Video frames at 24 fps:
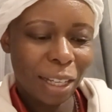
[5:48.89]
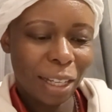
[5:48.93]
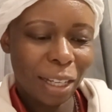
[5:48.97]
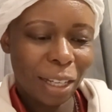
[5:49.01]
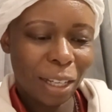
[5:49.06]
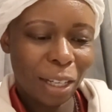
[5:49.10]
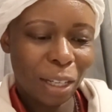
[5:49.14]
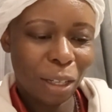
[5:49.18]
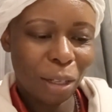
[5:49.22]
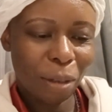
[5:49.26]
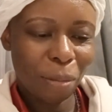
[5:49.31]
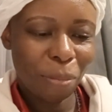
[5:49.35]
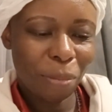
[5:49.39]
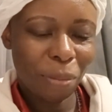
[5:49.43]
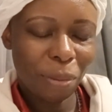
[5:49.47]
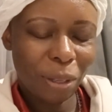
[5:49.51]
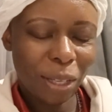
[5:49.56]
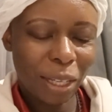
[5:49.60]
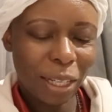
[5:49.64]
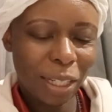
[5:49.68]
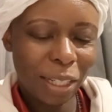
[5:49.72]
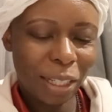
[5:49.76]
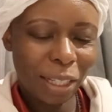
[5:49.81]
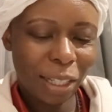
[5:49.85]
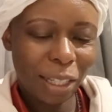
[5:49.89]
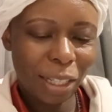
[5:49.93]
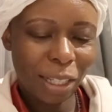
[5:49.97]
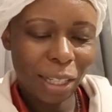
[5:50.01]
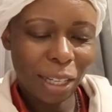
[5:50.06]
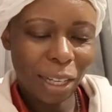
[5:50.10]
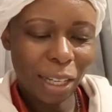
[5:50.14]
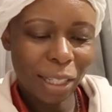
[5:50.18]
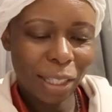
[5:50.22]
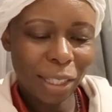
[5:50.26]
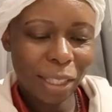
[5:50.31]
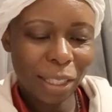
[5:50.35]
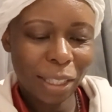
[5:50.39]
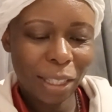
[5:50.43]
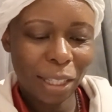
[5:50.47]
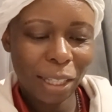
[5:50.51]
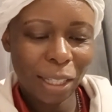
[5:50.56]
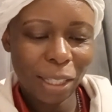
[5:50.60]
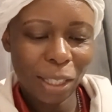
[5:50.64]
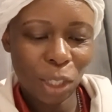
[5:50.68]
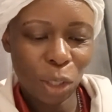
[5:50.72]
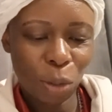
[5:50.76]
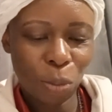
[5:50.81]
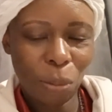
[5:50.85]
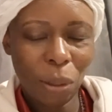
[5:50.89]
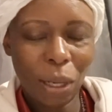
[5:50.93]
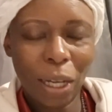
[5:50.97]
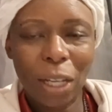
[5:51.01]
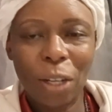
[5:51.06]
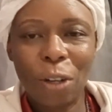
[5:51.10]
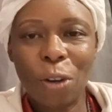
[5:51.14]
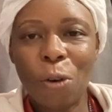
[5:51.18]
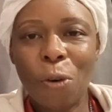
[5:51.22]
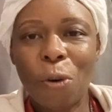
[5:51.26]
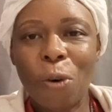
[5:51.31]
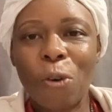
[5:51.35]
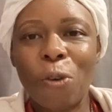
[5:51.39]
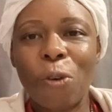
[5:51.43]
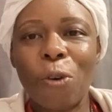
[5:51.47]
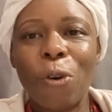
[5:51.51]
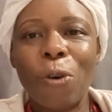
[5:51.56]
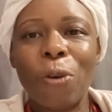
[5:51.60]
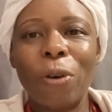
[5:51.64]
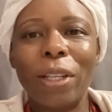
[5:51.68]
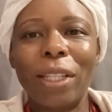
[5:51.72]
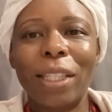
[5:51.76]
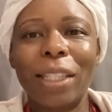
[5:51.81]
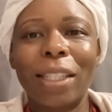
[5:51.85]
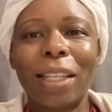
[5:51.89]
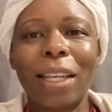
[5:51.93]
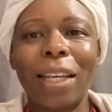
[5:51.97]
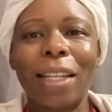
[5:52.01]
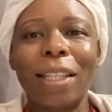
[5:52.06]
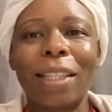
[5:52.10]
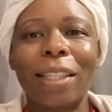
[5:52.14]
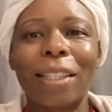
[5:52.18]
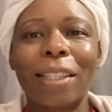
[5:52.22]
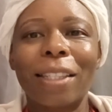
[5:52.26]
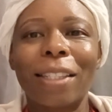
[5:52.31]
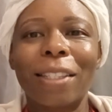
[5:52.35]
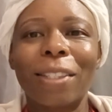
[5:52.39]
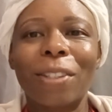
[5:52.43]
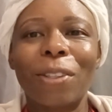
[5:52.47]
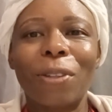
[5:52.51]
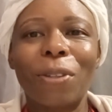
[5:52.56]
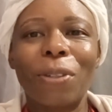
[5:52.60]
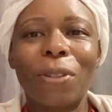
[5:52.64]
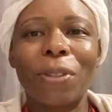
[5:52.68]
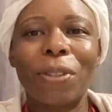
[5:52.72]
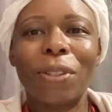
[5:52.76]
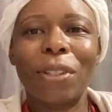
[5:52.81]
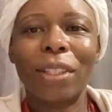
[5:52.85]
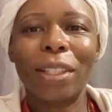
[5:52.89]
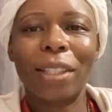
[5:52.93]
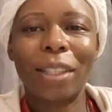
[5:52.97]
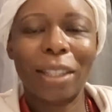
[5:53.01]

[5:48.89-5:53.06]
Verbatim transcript: Um, and he has his spider on roller skates, so